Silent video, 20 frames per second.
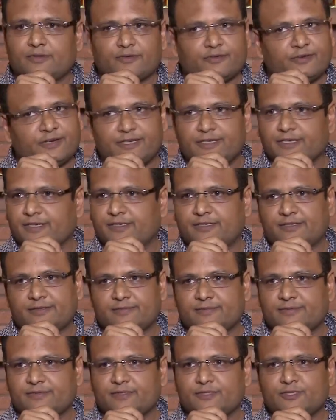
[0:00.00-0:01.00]
Read it.
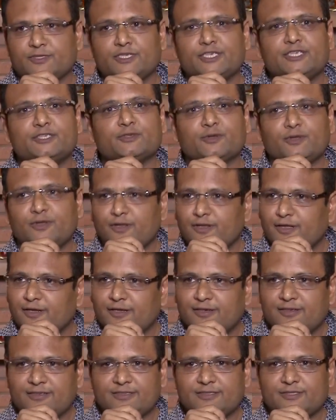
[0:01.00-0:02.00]
You need to
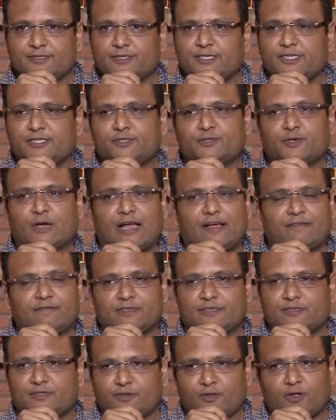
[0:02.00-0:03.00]
learn. You need to have
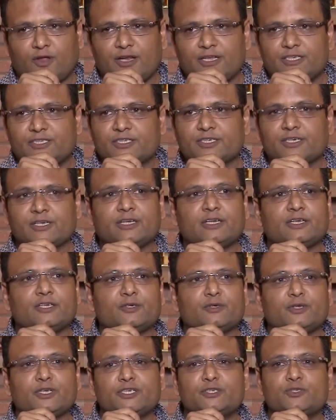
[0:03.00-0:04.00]
this knowledge.
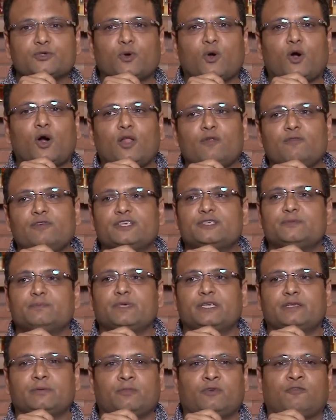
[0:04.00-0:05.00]
You need to always
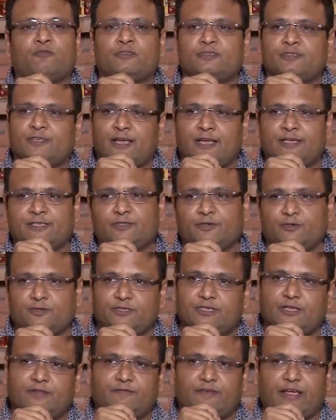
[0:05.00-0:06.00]
metamorphosize
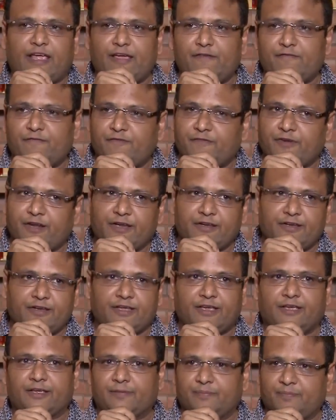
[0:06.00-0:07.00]
yourself every
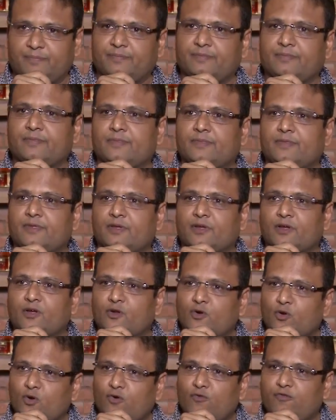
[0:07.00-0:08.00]
day.
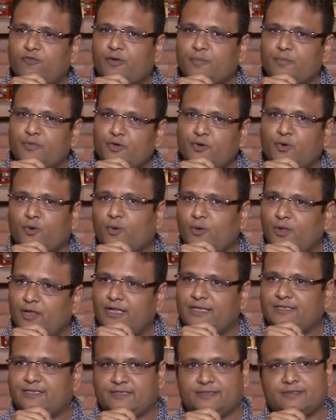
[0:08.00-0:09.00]
Grow from your own
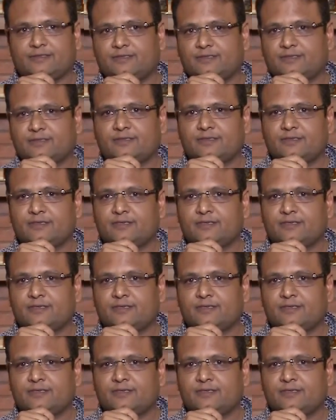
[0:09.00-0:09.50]
lessons.